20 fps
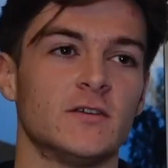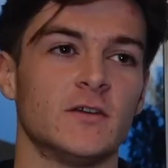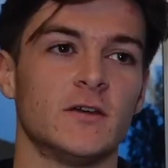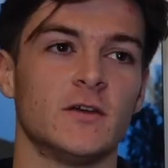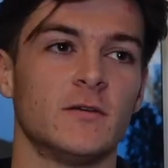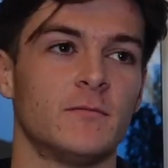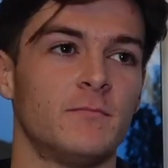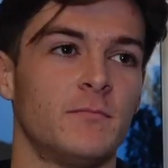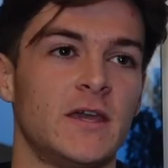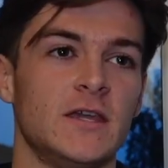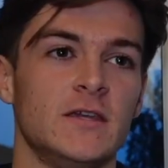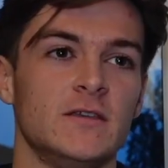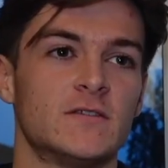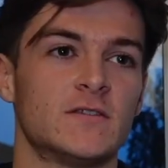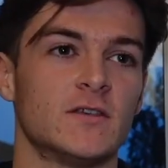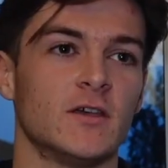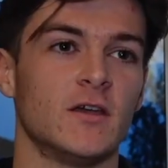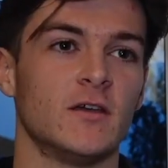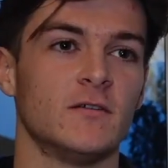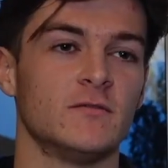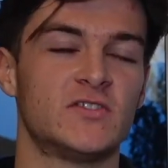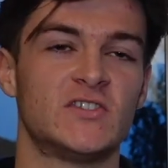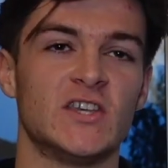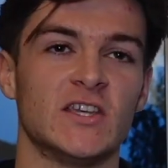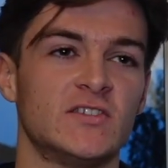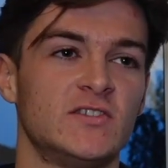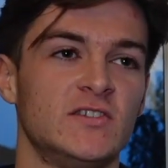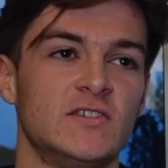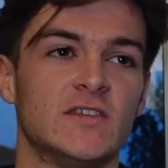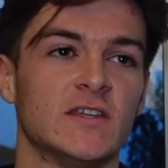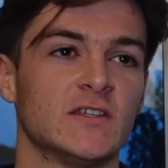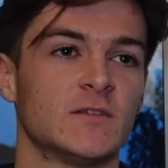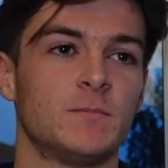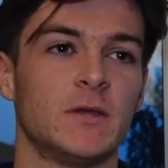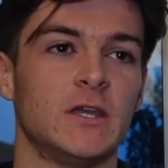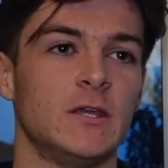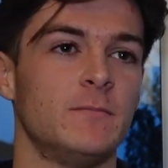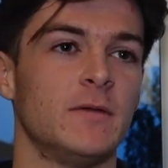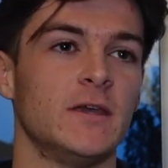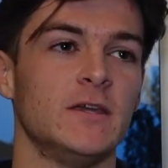pasta, pizza,
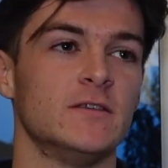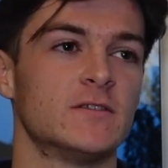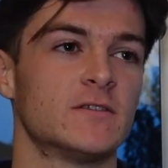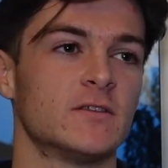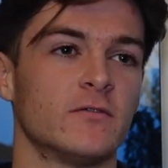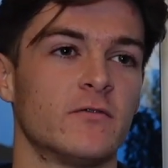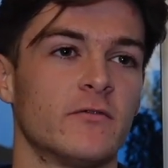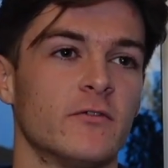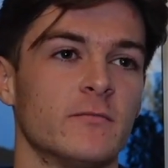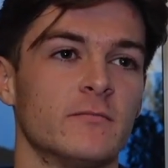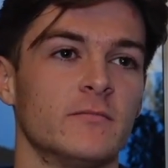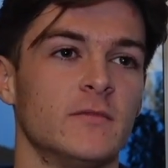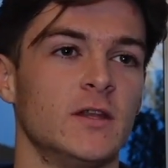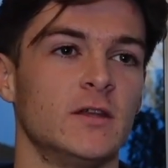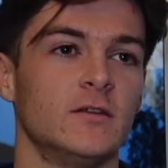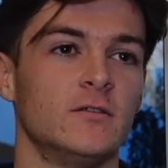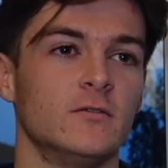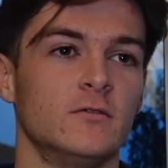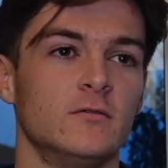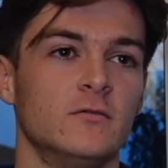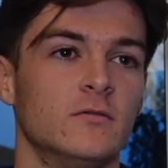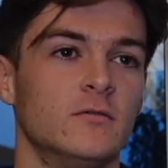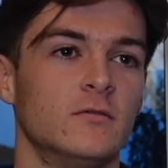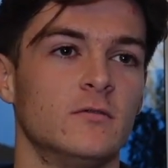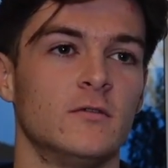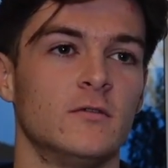66p pizza from Lidl.